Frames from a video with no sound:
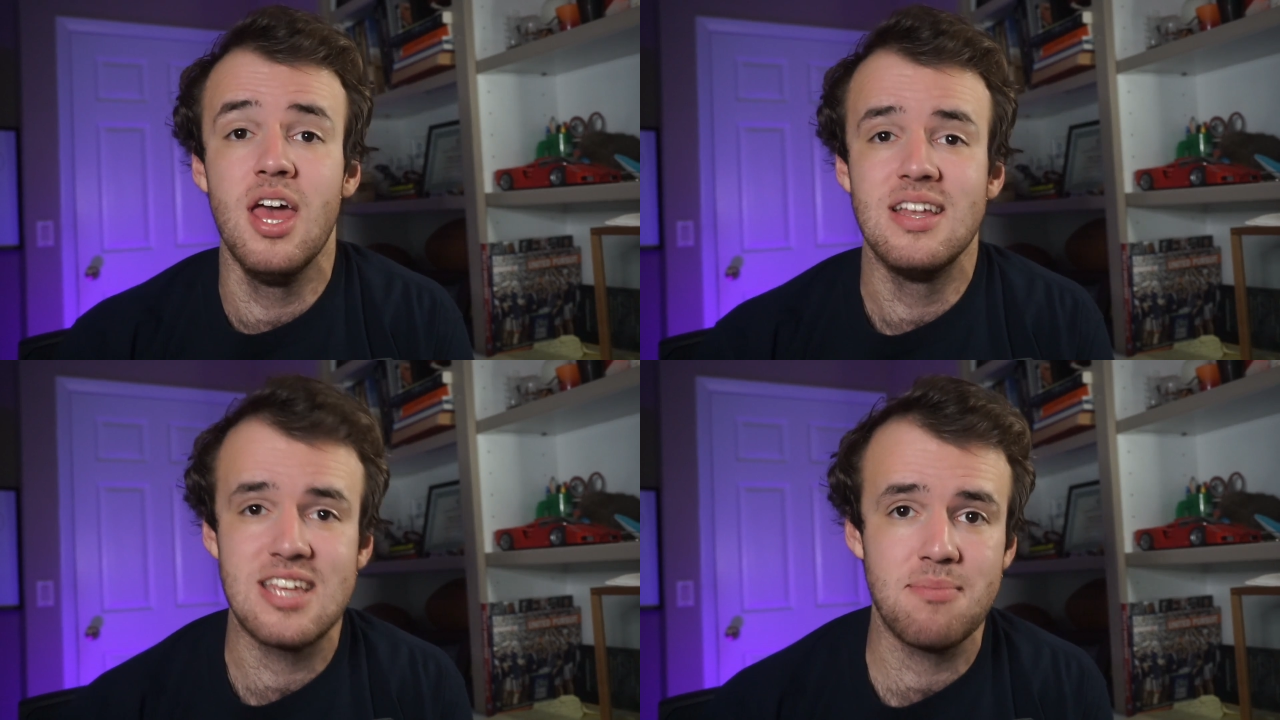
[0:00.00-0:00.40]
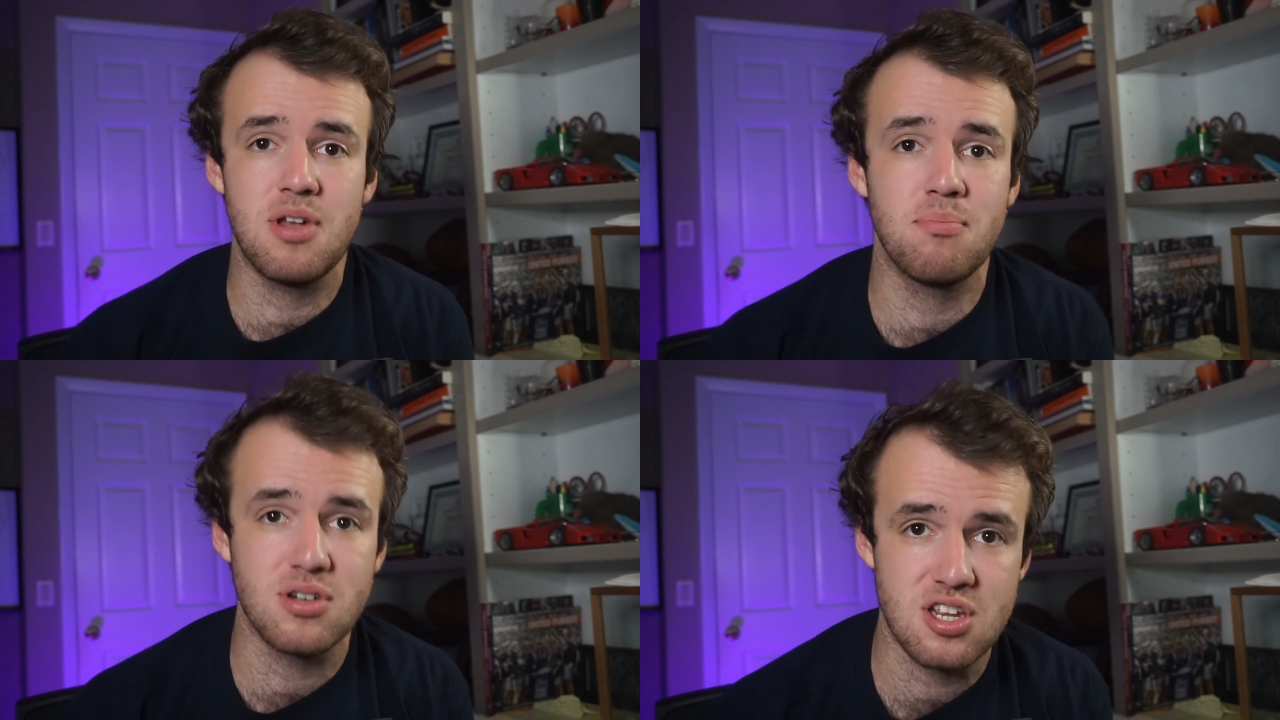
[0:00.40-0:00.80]
Tip
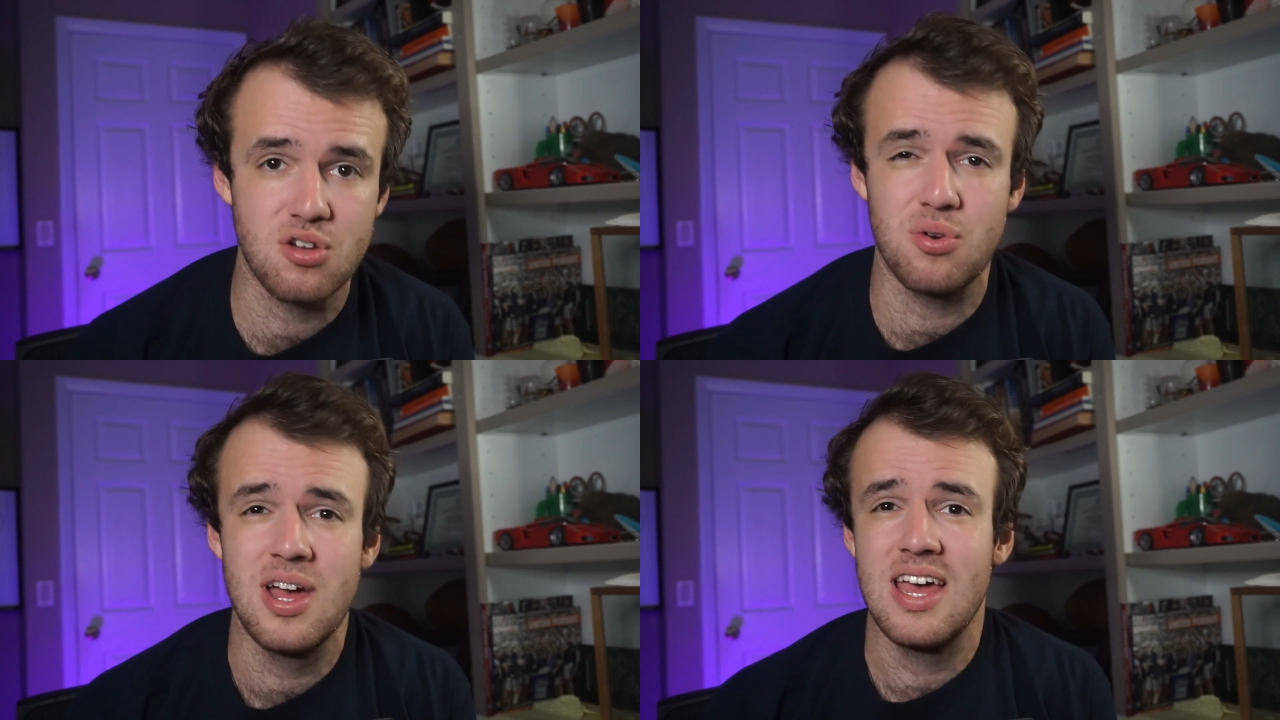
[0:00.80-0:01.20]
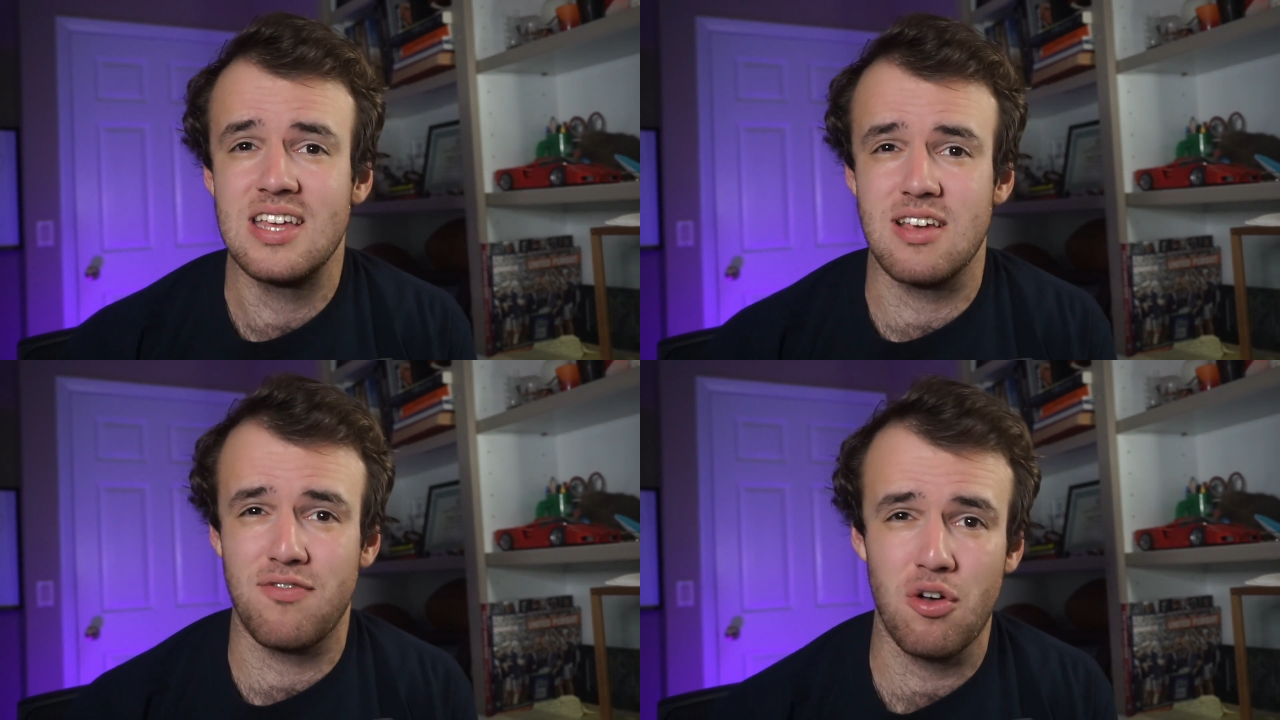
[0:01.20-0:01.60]
number 2 is
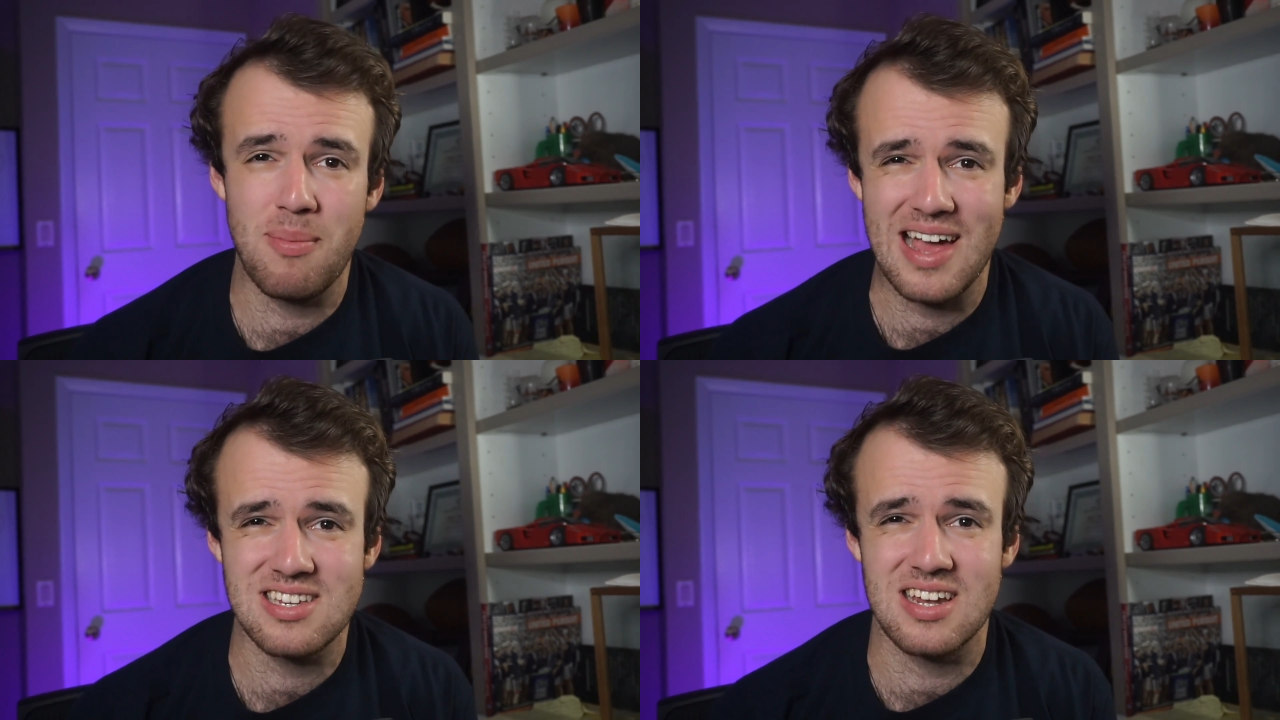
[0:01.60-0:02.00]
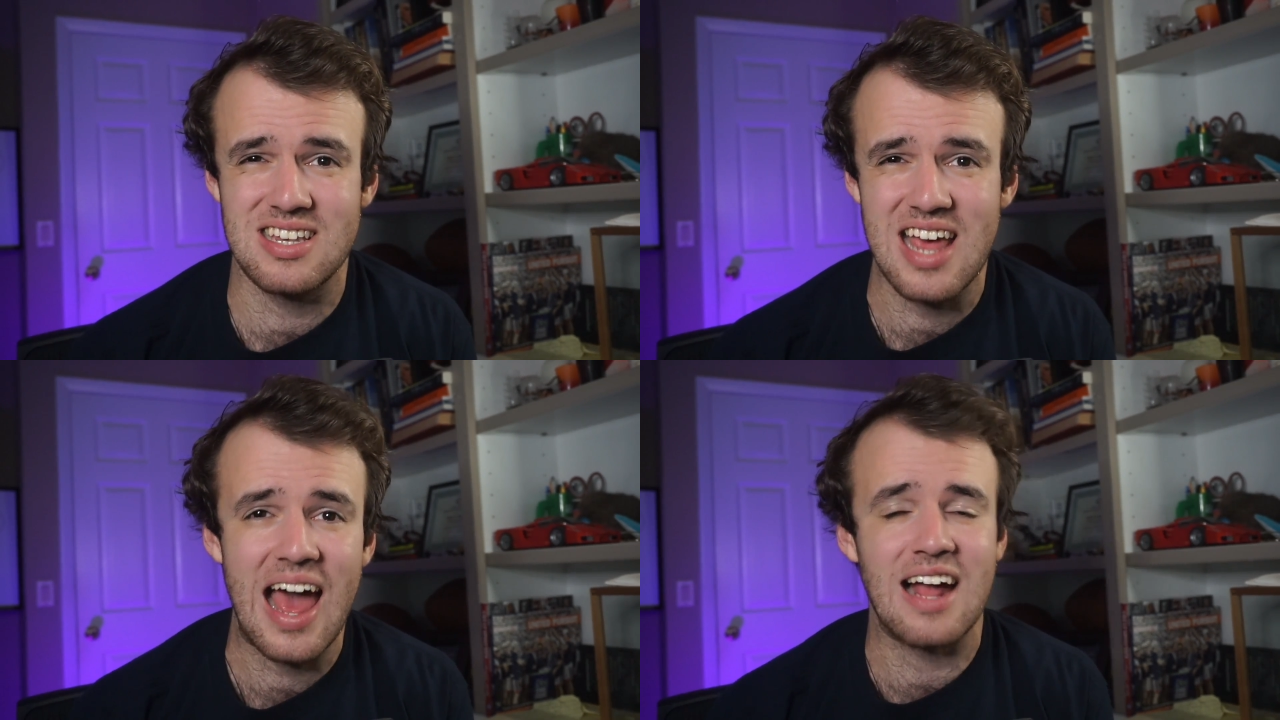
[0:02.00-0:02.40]
that fullbacks on
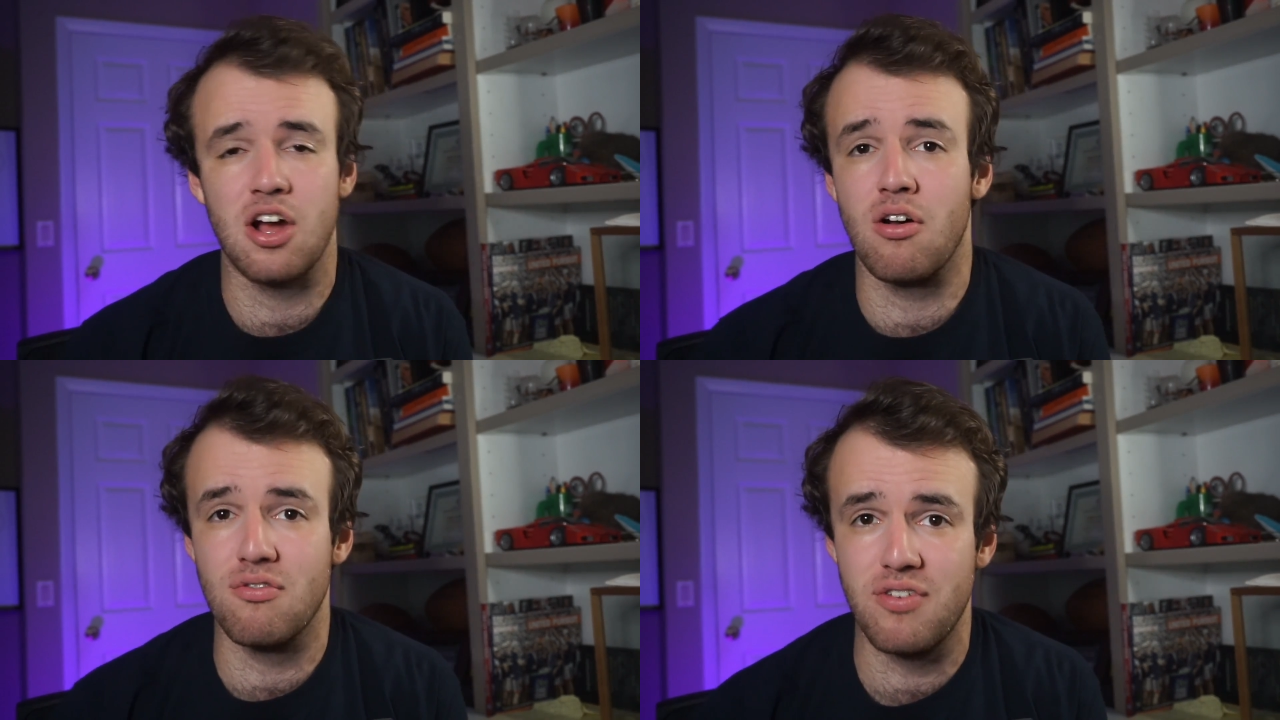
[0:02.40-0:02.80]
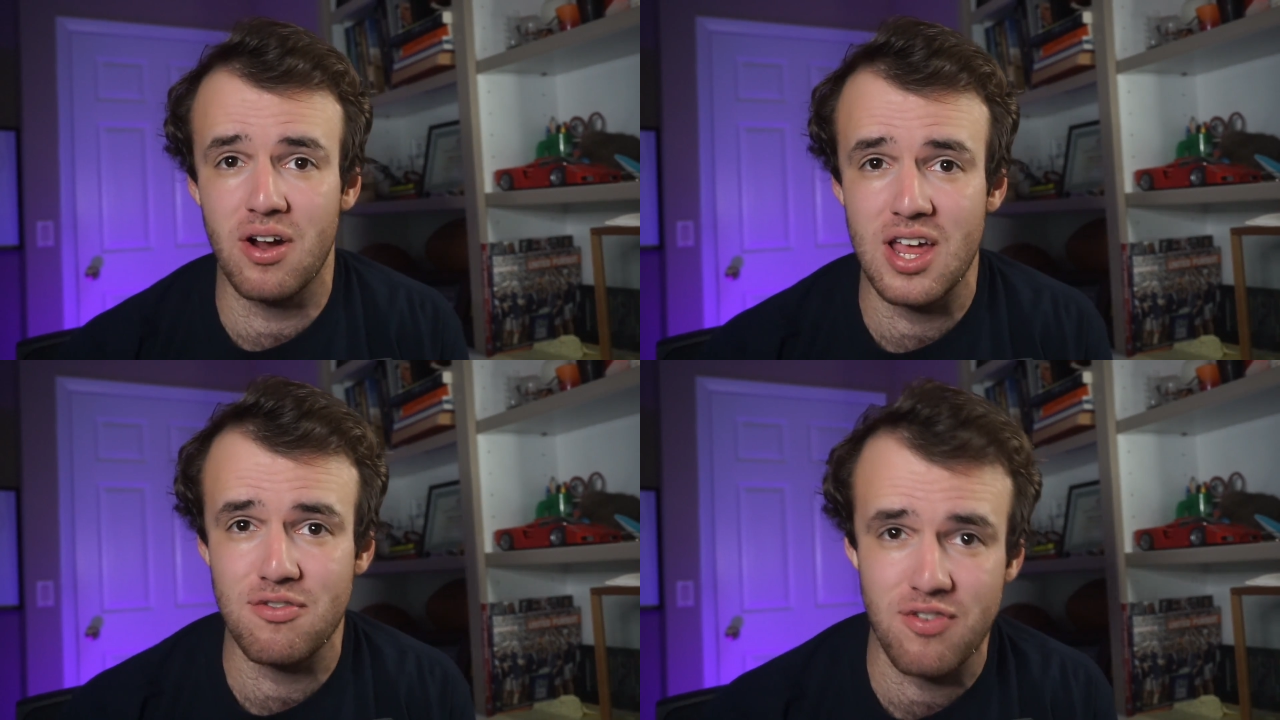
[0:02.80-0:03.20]
attack are
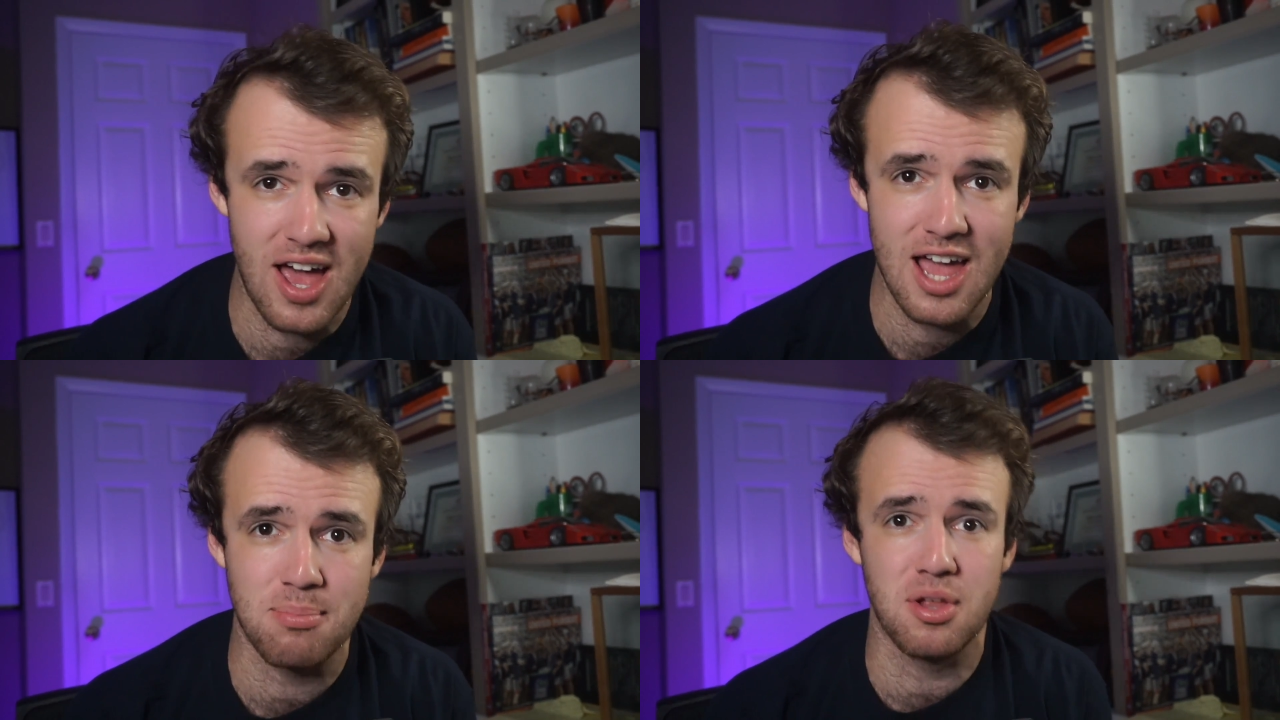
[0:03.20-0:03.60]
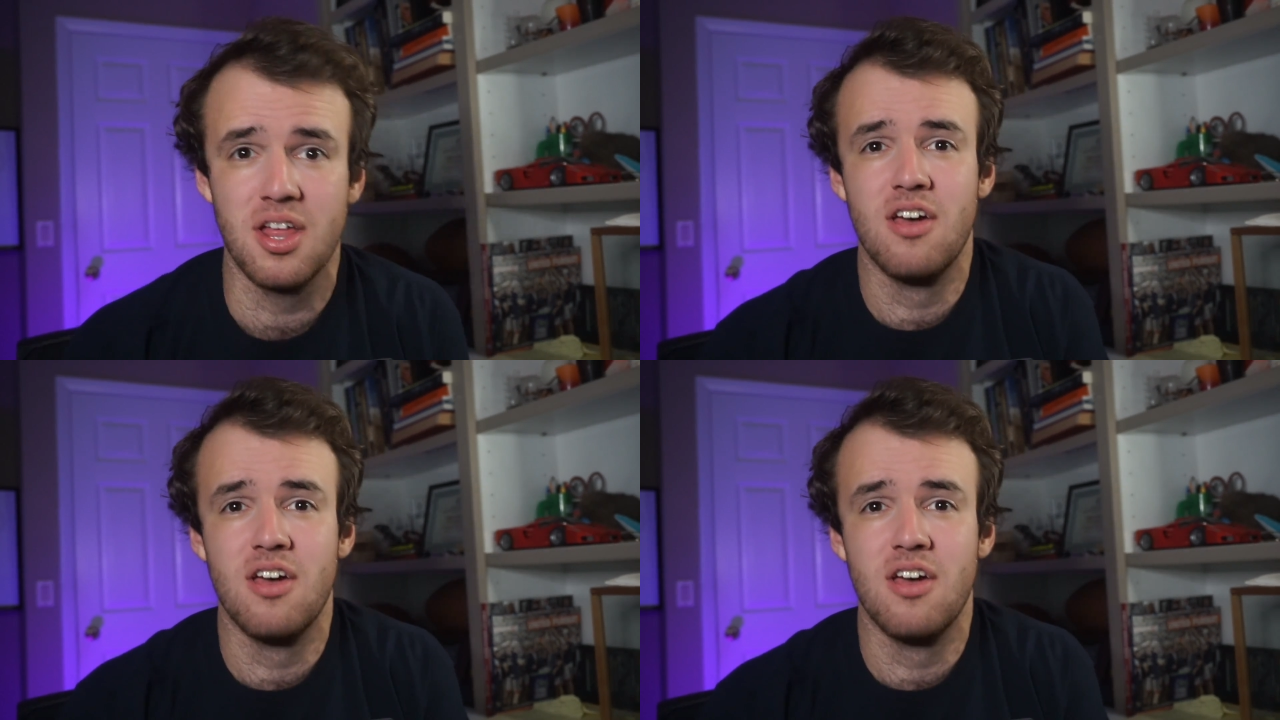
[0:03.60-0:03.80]
very viable